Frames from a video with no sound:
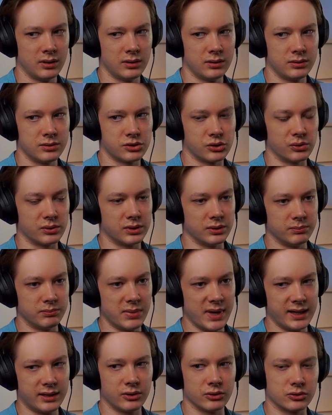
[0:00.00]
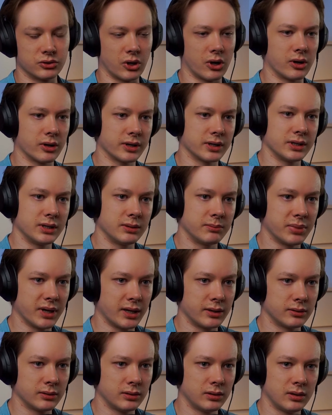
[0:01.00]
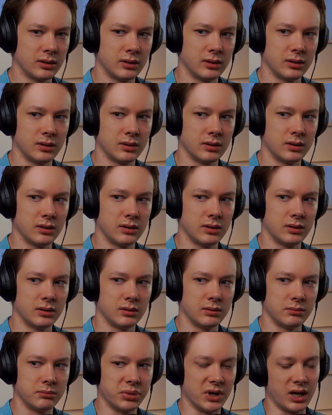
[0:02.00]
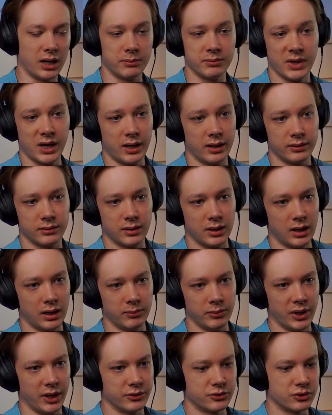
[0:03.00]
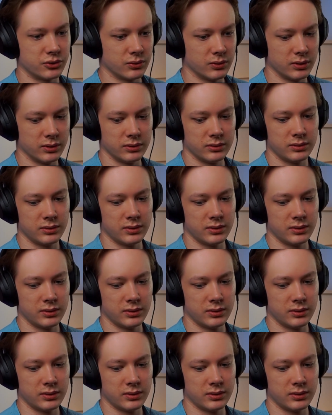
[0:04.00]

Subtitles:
so it could make your targeting better. But I'm not sure.